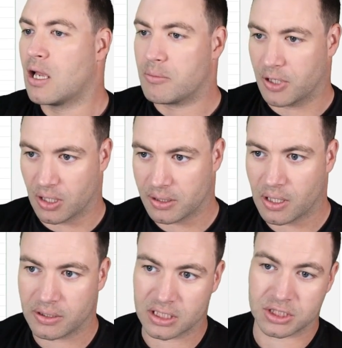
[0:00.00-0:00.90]
But I'm
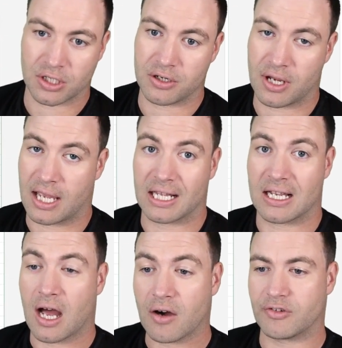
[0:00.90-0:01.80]
going to show you how to
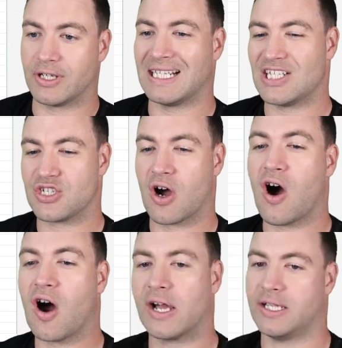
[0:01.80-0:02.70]
cover an
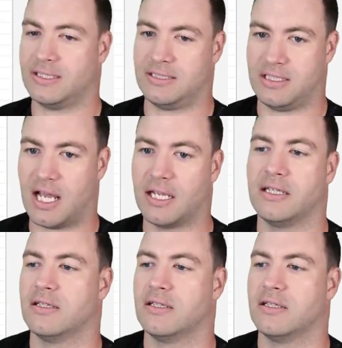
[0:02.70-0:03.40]
entire state.